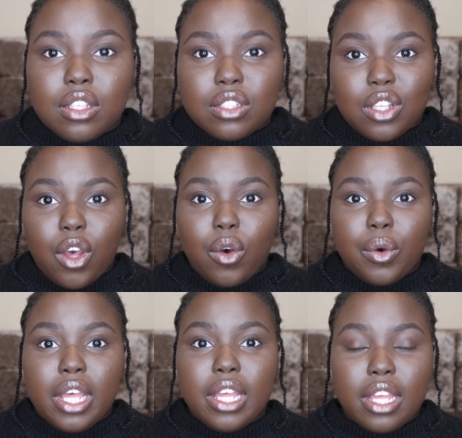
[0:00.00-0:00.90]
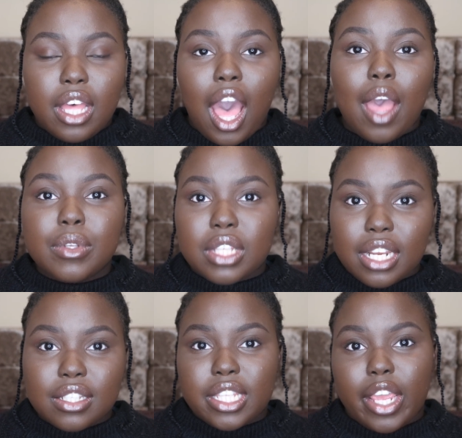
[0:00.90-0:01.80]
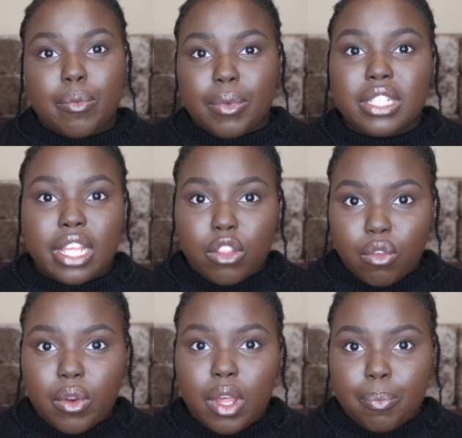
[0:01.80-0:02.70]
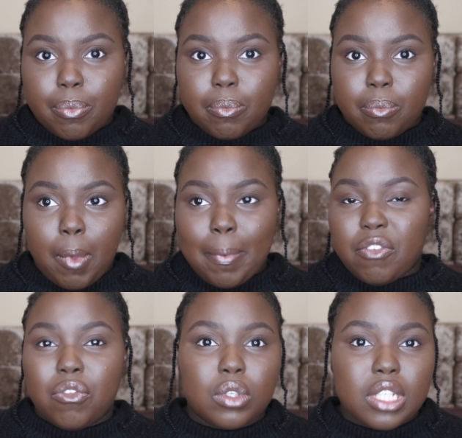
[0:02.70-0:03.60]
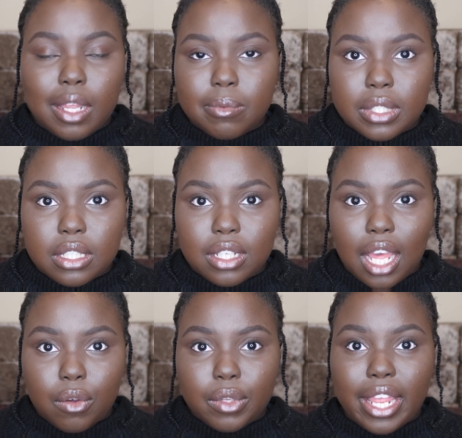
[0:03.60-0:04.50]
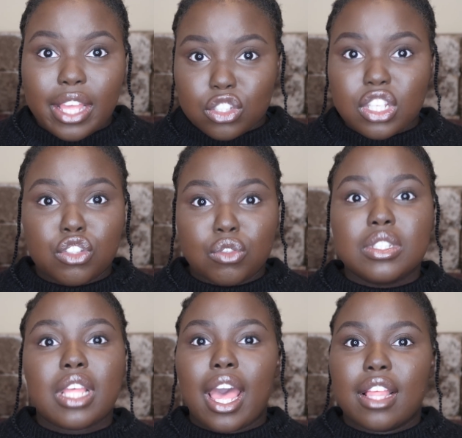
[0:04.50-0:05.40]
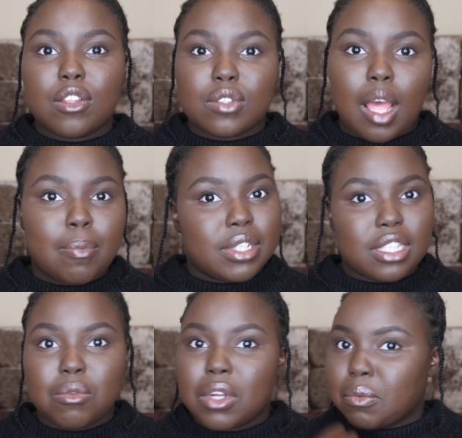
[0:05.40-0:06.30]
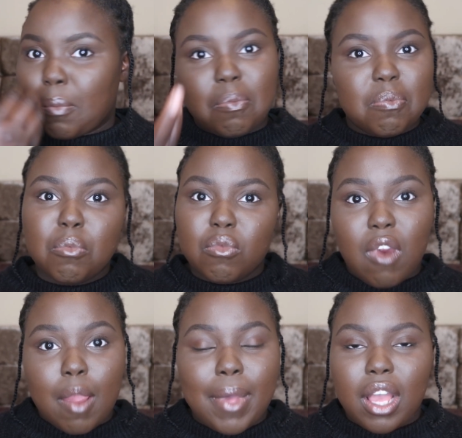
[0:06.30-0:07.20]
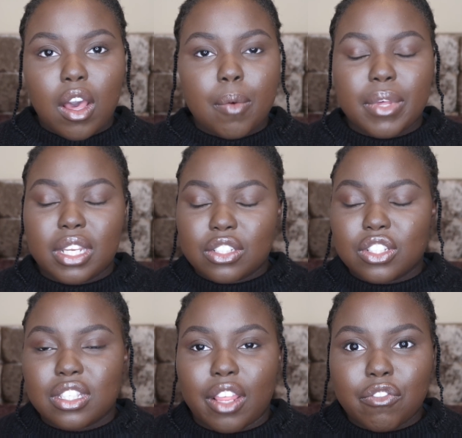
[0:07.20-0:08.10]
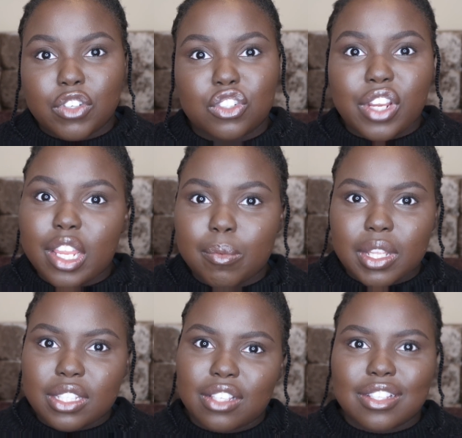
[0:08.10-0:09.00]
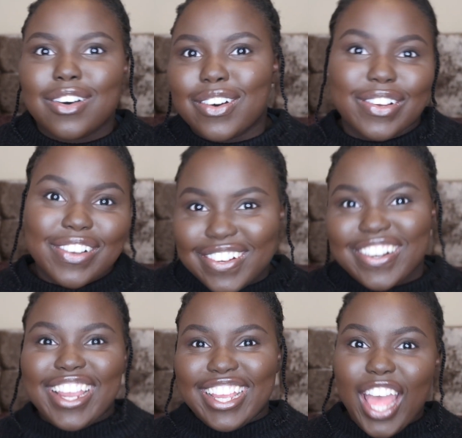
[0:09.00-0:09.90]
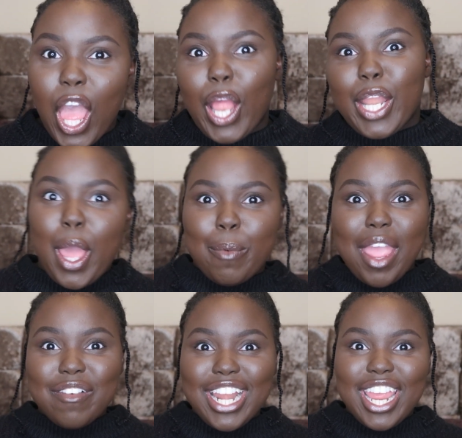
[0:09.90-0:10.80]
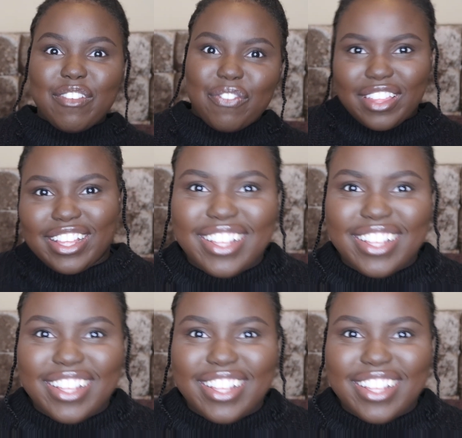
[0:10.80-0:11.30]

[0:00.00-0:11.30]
So I was kind of scared because I'd thrown up about 4 times now. Like as soon as I had those tablets, they were right back up, and it just like frustrated me because I was like, oh great, no pain relief.